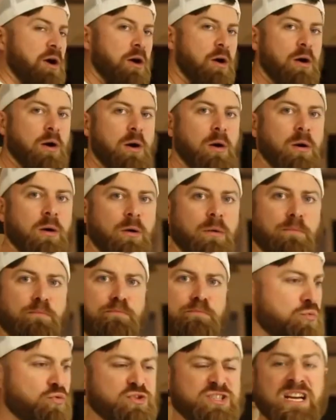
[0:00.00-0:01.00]

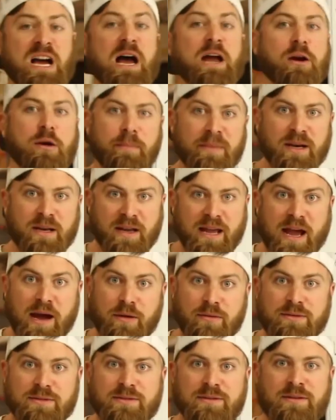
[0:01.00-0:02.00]
are retirement
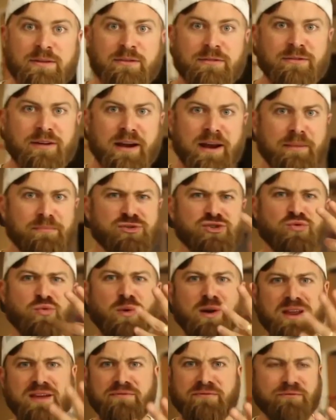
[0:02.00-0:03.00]
accounts, right? I'm
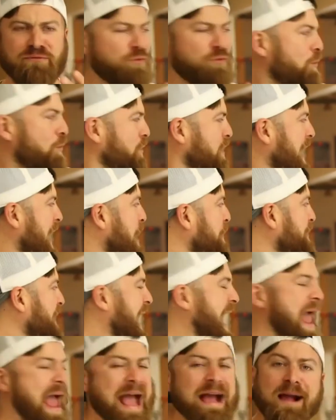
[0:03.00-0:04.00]
24. How the
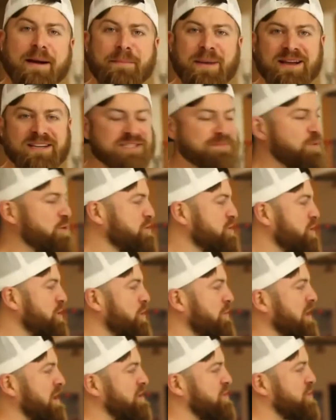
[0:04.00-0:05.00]
heck am I supposed to know that